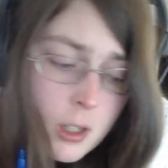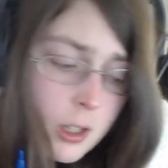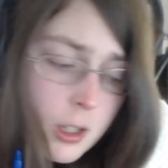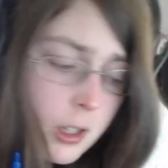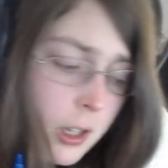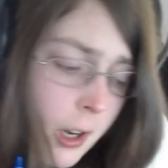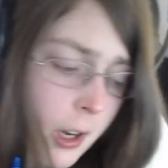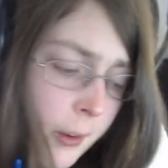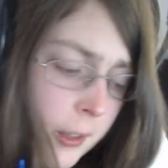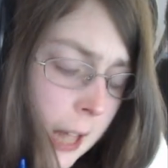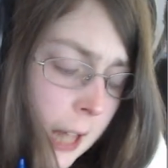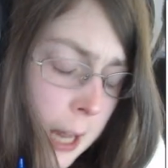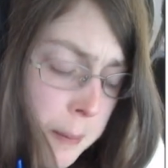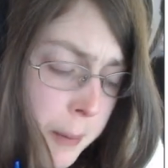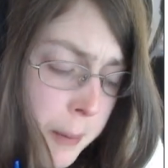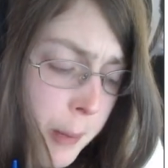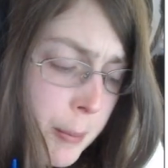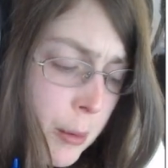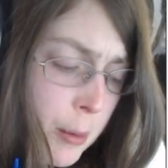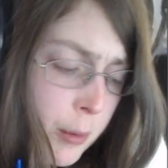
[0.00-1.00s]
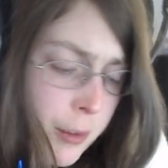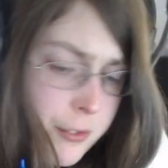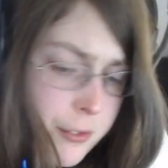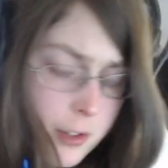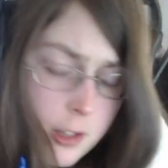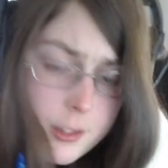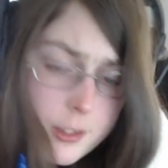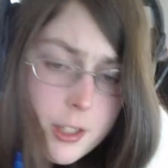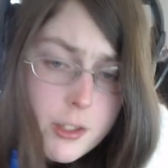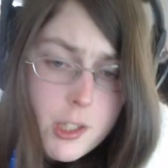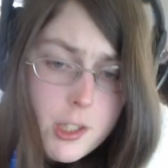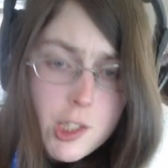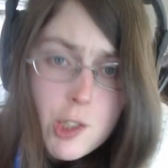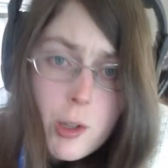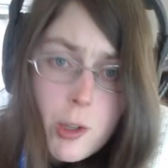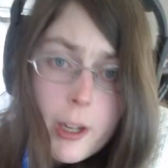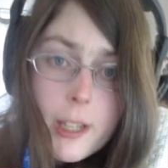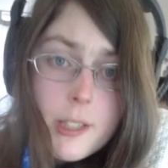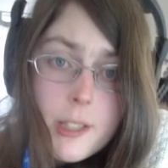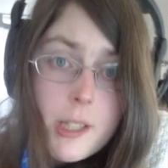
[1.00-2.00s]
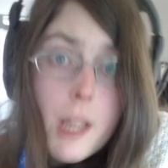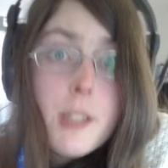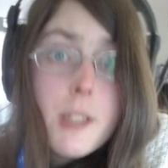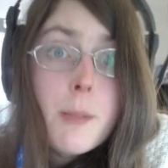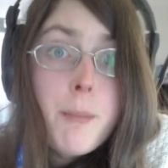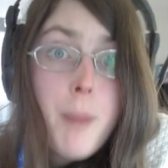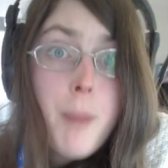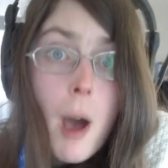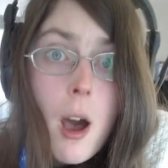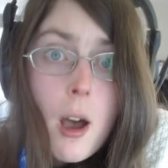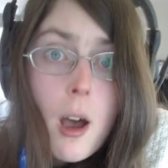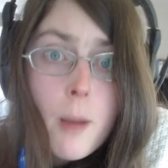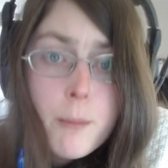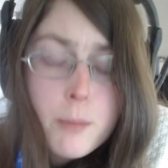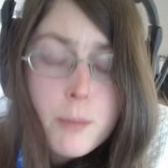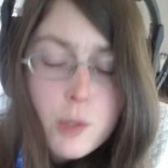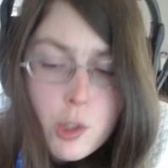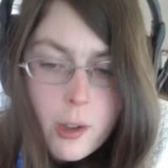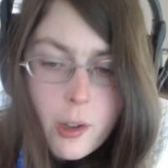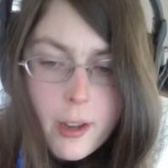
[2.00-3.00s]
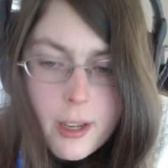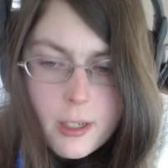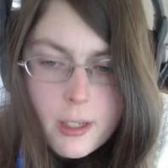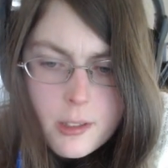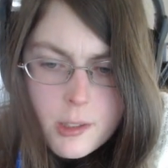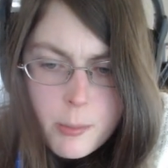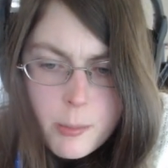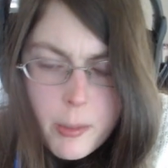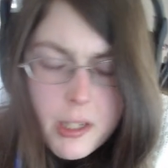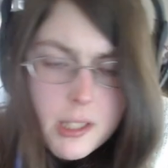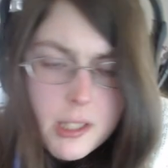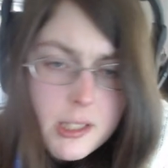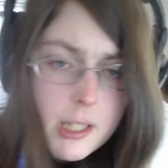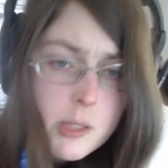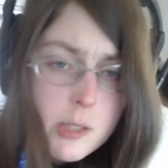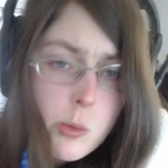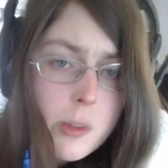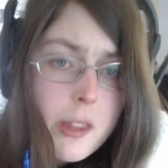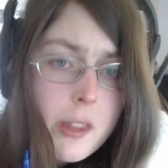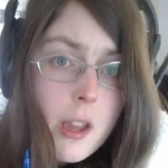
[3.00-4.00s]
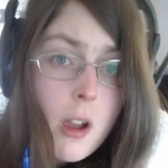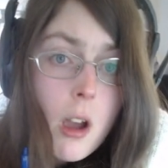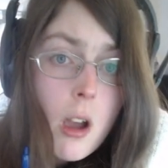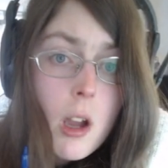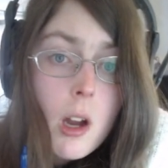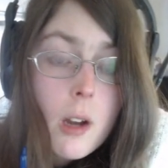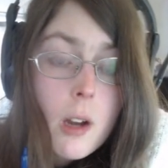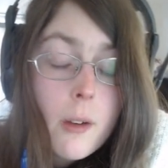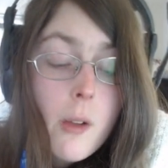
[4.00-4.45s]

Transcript: You know, a lot of people refer to these trains as bomb trains because that's what they are.